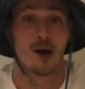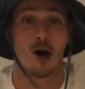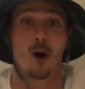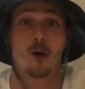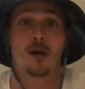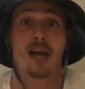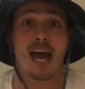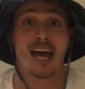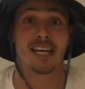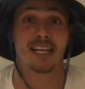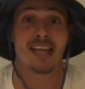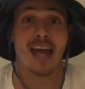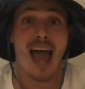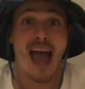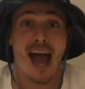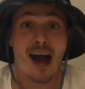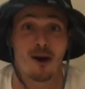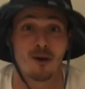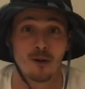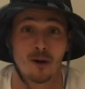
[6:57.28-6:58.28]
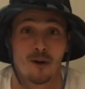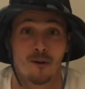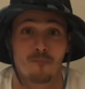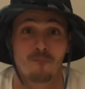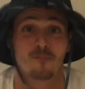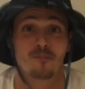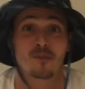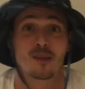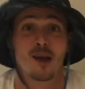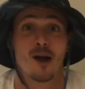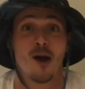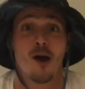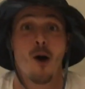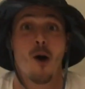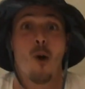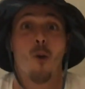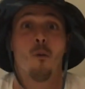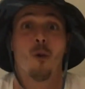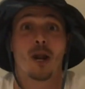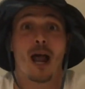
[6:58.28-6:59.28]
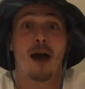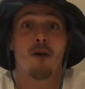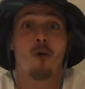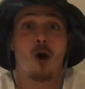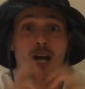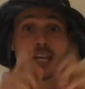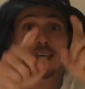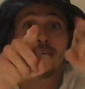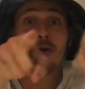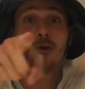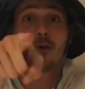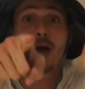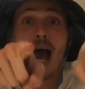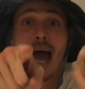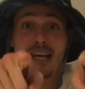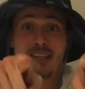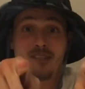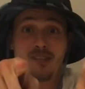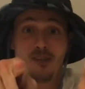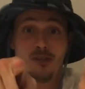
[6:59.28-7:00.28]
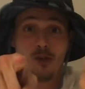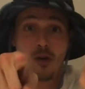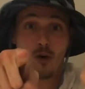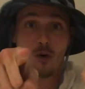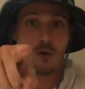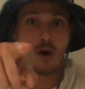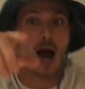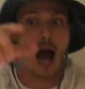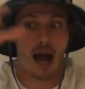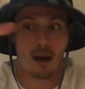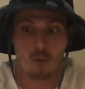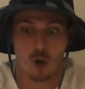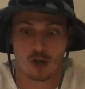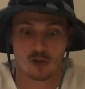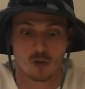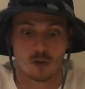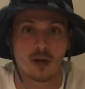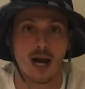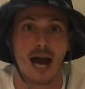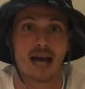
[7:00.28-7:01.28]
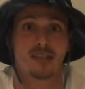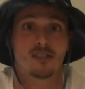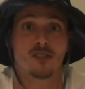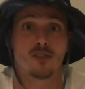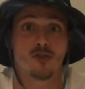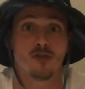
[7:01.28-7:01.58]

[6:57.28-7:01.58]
Okay, now, what I want you guys to do, I want you guys to